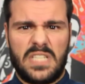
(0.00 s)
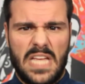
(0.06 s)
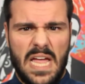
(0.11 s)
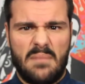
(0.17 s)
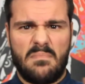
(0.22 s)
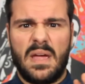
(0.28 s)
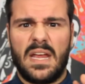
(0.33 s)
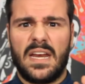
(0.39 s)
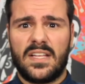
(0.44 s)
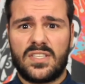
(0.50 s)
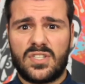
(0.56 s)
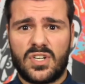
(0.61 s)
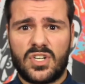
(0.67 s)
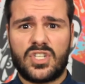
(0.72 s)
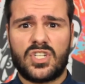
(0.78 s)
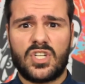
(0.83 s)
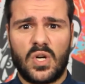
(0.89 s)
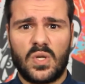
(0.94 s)
minutes
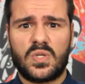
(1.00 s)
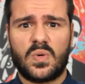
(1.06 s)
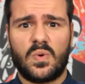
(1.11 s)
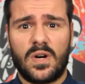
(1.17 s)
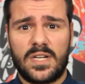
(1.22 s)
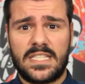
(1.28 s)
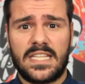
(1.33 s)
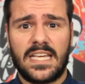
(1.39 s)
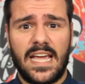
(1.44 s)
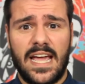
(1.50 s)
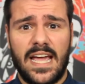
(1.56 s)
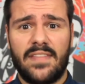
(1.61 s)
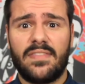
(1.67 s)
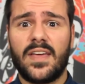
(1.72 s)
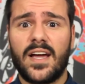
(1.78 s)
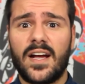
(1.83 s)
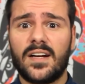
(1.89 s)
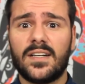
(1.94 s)
or so towards the
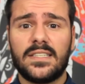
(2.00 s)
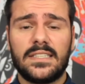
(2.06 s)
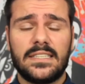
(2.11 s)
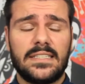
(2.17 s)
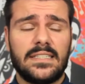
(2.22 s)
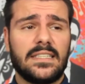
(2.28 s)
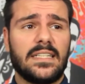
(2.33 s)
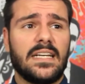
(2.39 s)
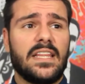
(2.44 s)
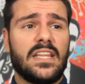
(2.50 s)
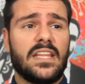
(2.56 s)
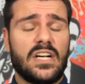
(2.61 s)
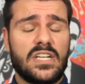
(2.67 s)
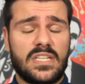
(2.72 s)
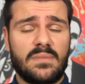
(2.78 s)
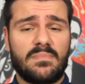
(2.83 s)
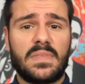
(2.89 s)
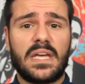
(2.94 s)
end there.
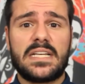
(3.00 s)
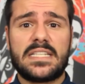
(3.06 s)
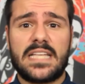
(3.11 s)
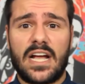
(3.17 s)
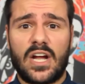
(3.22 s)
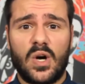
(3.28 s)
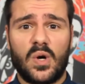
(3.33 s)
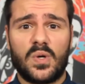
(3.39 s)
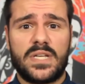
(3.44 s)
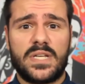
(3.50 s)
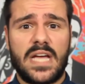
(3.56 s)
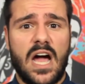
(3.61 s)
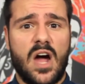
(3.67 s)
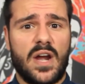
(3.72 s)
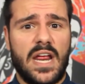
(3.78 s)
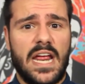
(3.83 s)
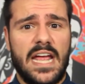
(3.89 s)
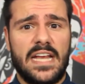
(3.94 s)
There are some things that go
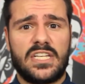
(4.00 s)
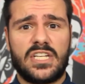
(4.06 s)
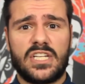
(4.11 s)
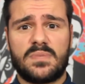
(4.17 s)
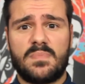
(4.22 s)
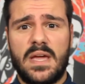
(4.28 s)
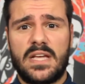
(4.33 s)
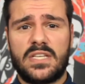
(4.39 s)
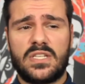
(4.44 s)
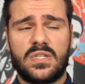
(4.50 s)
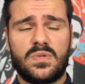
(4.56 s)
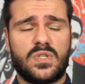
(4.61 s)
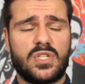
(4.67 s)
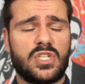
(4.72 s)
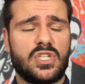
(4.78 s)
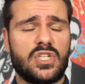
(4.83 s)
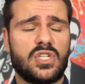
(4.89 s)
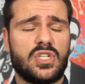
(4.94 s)
down, and it just makes you
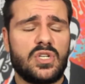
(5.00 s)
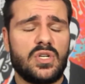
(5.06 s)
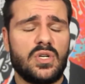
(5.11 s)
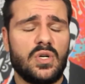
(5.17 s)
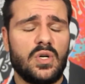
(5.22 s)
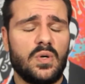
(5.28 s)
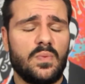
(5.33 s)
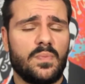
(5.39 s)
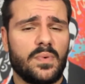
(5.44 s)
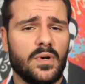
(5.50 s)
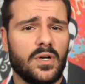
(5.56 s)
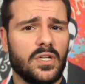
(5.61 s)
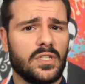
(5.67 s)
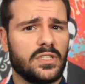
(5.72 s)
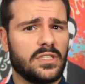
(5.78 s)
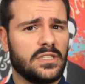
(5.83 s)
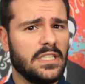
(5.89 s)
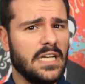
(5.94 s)

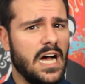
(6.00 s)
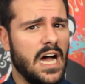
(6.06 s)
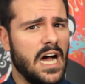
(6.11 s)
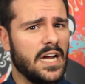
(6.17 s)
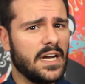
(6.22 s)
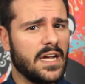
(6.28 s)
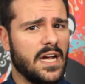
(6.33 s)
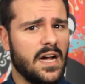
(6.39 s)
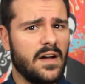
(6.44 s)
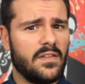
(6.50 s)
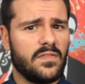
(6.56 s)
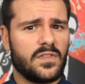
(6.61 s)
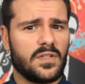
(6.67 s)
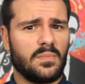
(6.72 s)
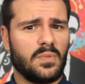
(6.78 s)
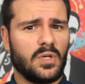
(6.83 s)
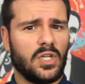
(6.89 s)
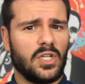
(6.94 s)
super
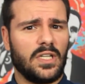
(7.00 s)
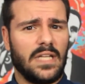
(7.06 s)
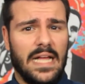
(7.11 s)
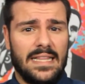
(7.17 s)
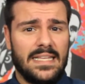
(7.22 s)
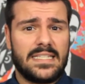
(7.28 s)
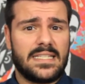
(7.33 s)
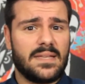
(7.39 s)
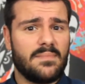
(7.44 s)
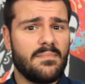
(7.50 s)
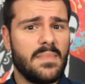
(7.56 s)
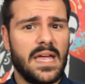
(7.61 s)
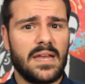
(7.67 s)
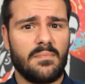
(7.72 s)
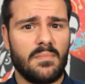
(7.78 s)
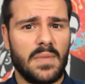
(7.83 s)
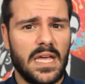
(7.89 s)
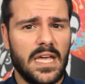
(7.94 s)
uncomfortable. At least it
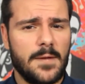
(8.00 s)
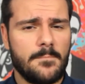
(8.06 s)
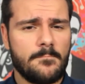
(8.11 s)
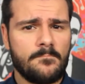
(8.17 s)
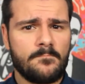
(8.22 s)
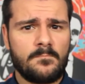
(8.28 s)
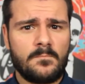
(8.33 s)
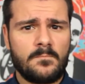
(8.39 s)
made me.